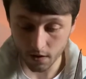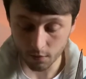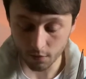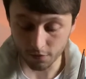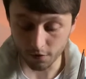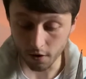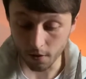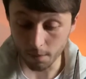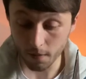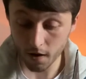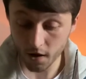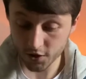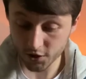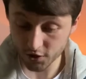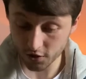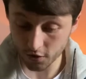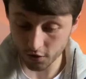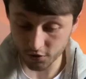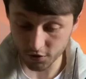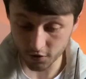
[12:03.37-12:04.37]
We've got a
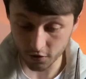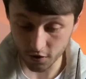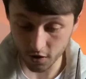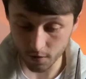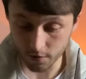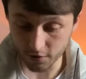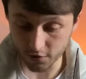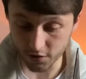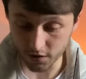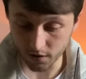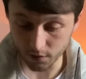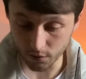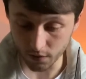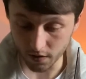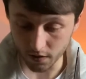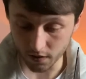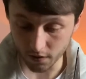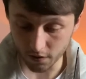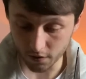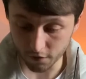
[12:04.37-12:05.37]
partial audio commentary
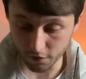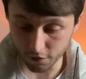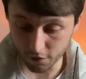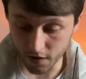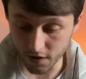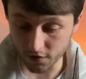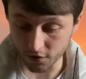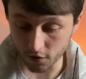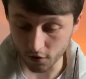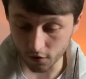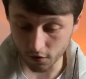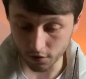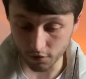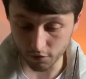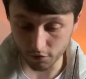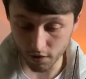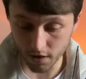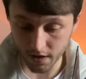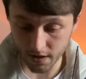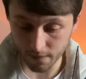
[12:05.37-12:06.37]
with Fred
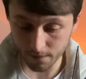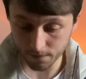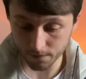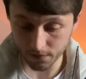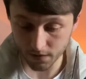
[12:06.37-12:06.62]
Olin Ray.